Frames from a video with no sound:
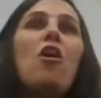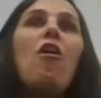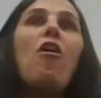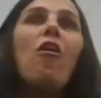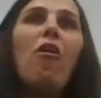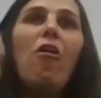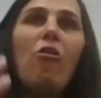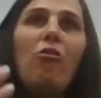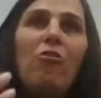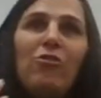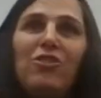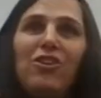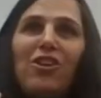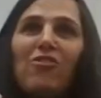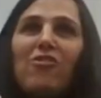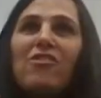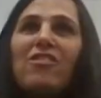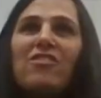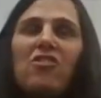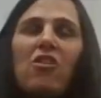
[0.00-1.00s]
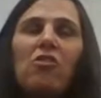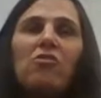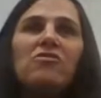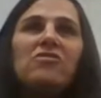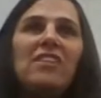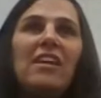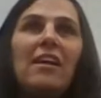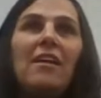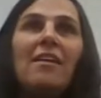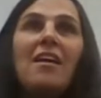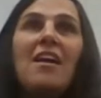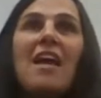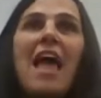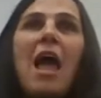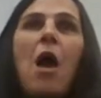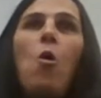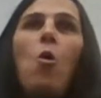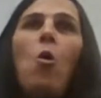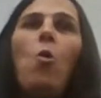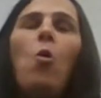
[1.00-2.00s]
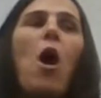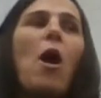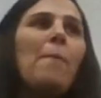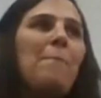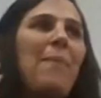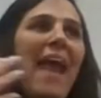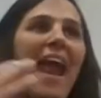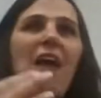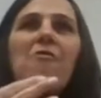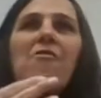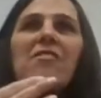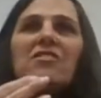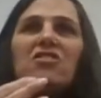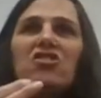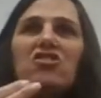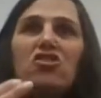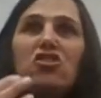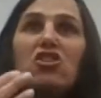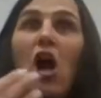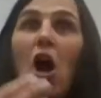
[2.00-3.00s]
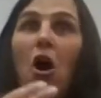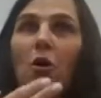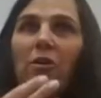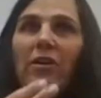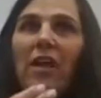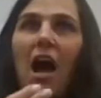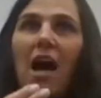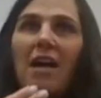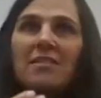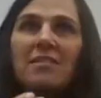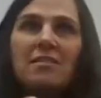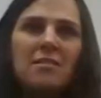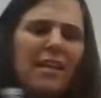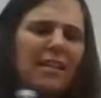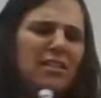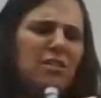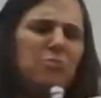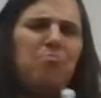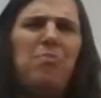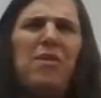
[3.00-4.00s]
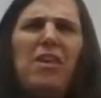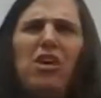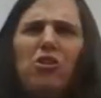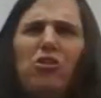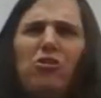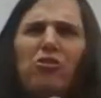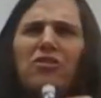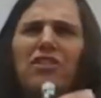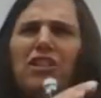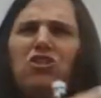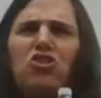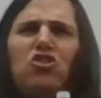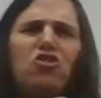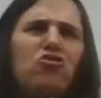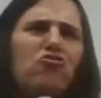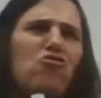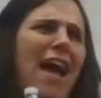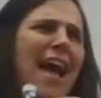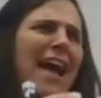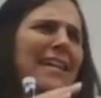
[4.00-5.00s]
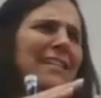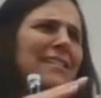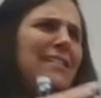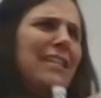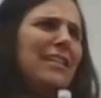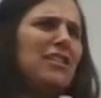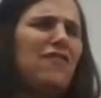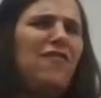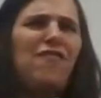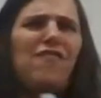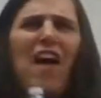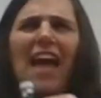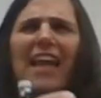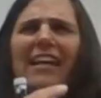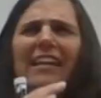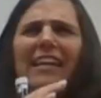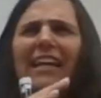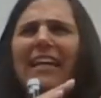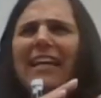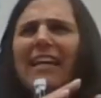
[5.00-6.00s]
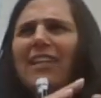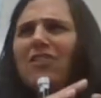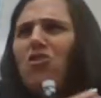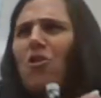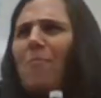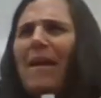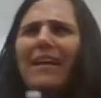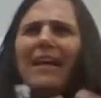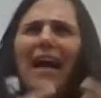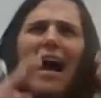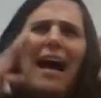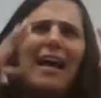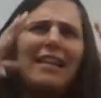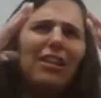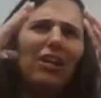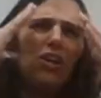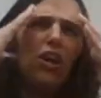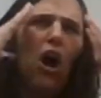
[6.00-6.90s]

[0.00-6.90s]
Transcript: You get to own your adulting. Our parents showed us it's bills, it's stress, it's fighting, it's, oh